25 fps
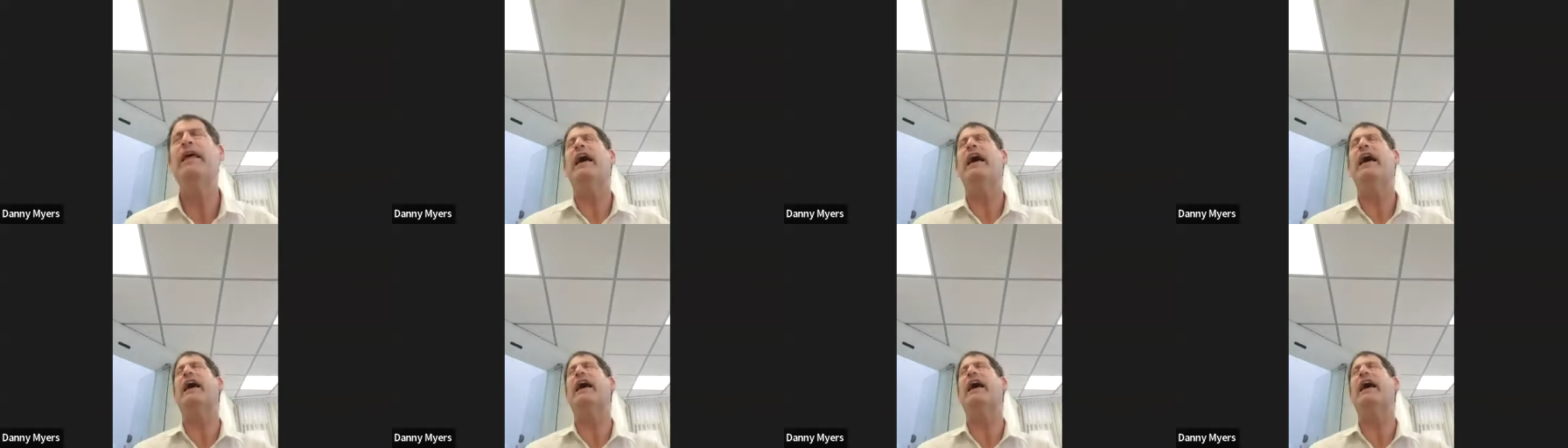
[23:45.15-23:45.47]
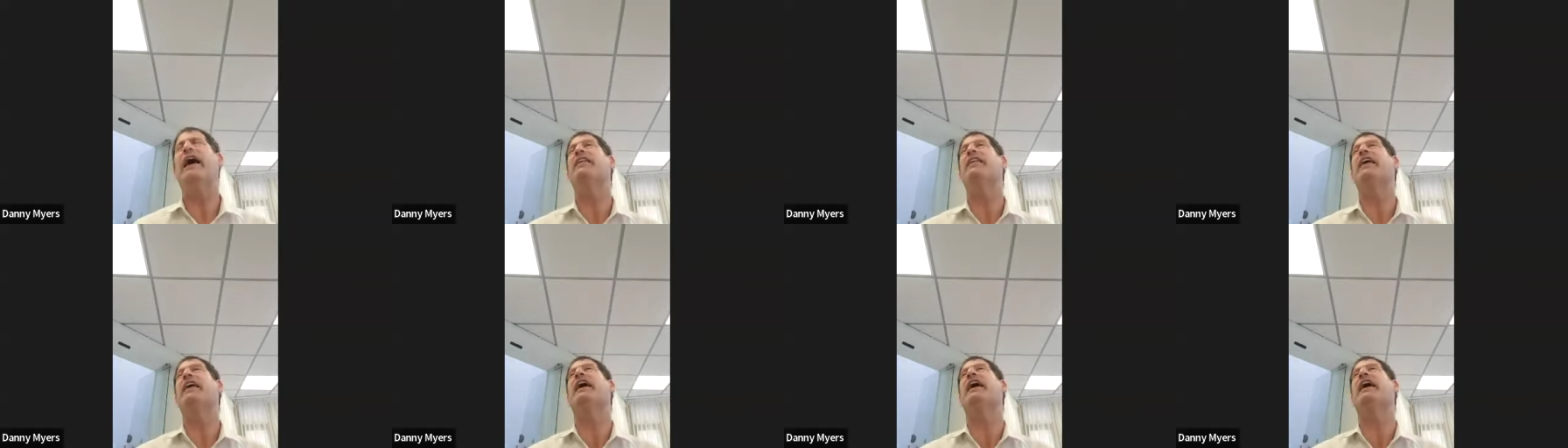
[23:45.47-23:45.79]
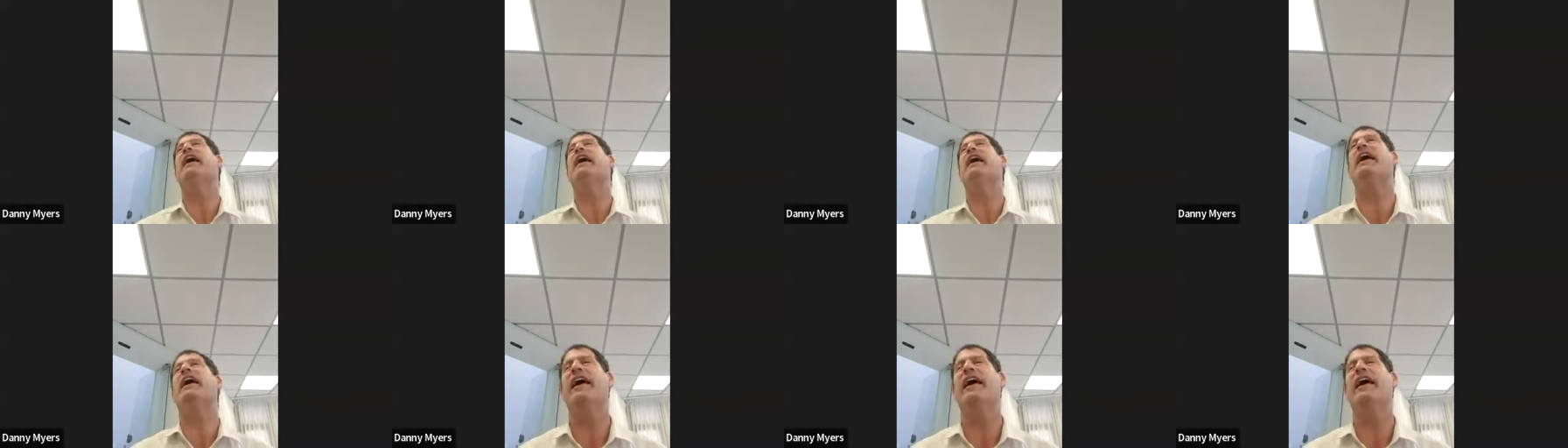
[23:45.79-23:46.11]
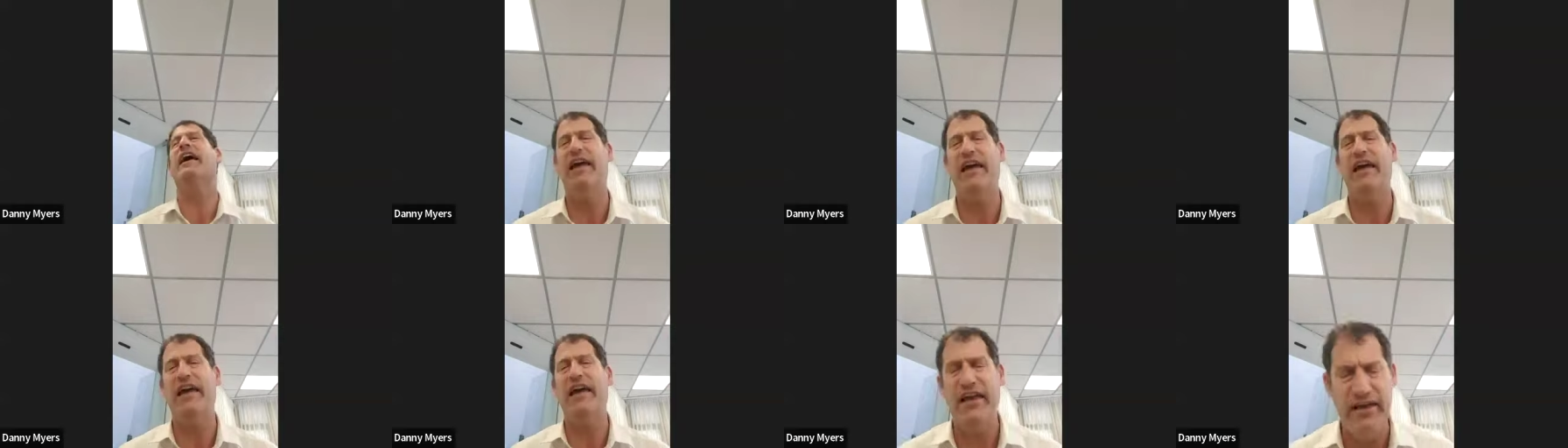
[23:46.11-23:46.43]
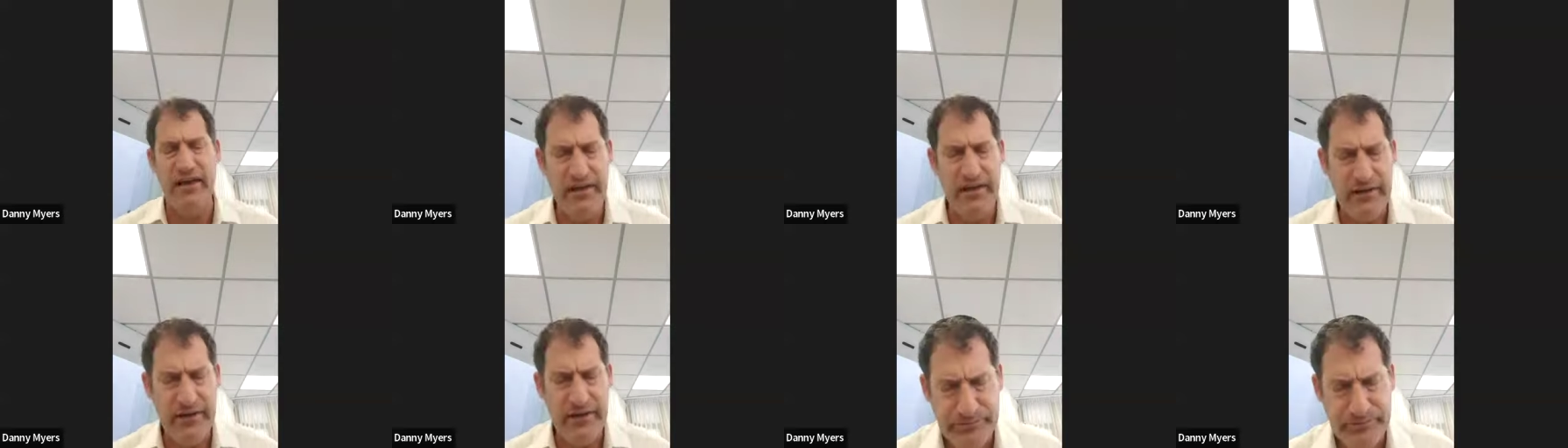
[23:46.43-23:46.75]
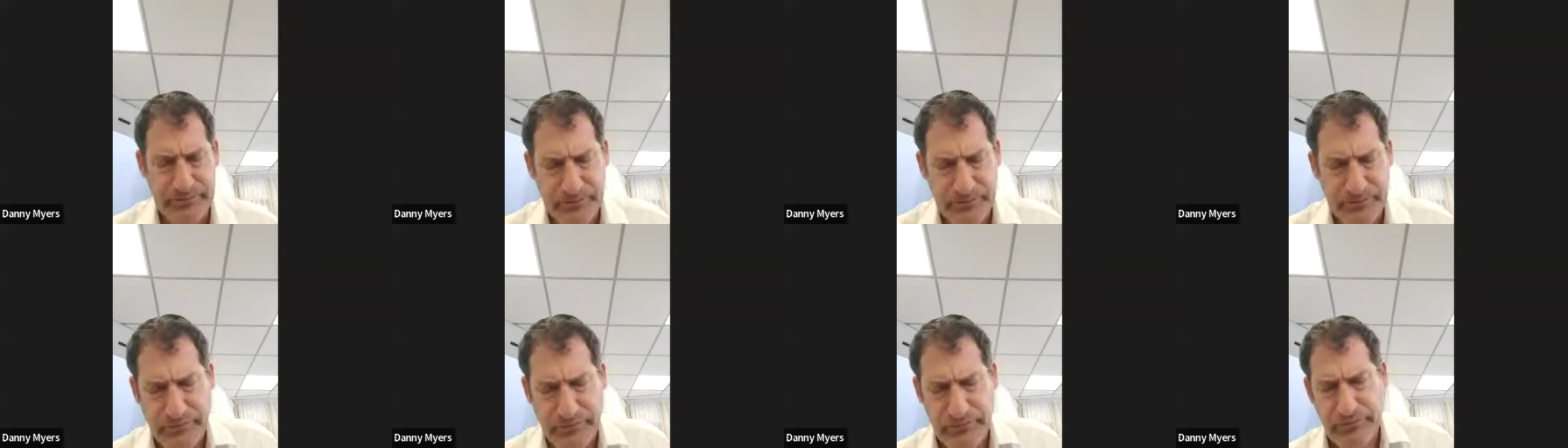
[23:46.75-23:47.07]
And then
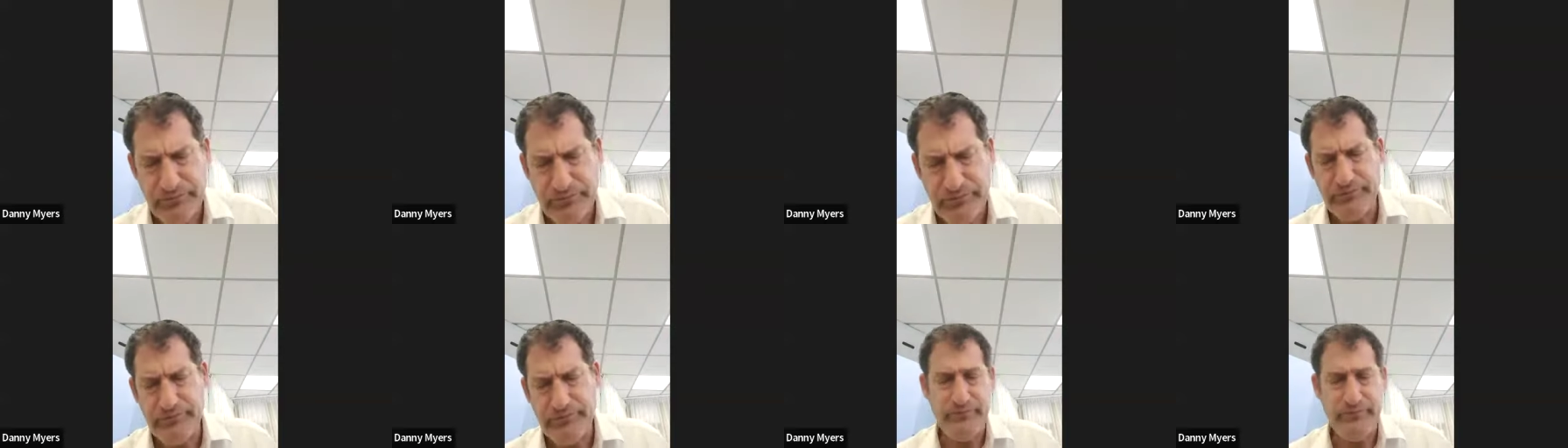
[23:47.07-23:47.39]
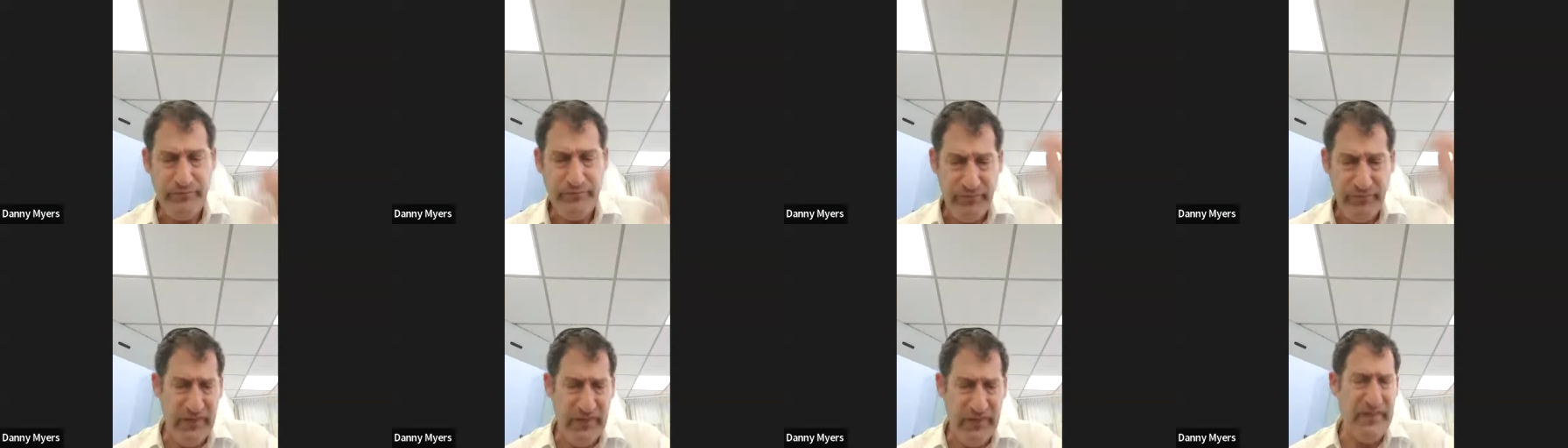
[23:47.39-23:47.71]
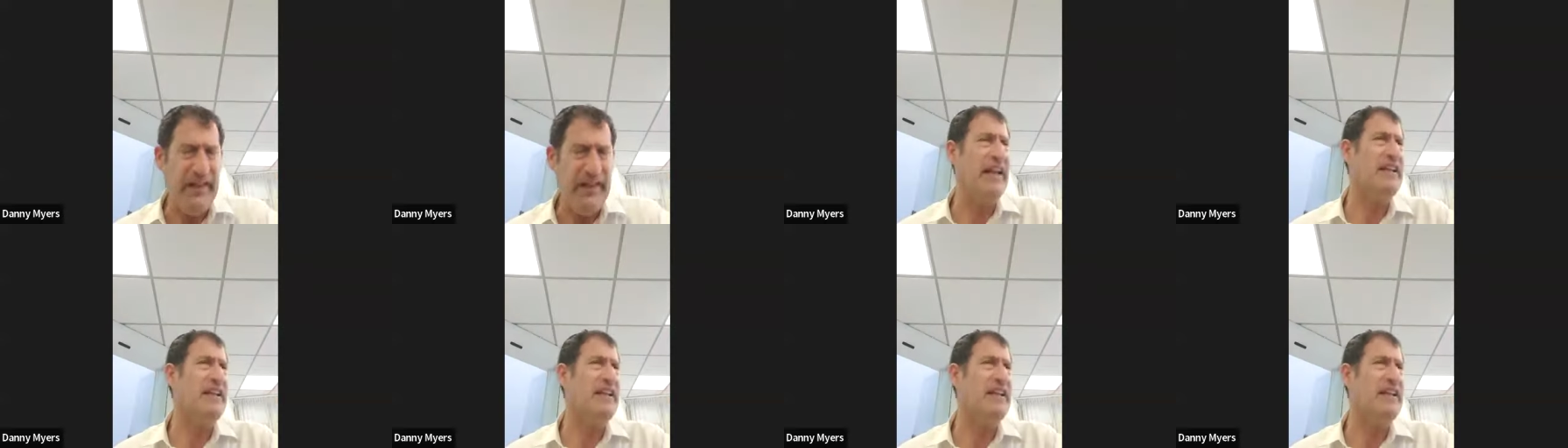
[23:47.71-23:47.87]
that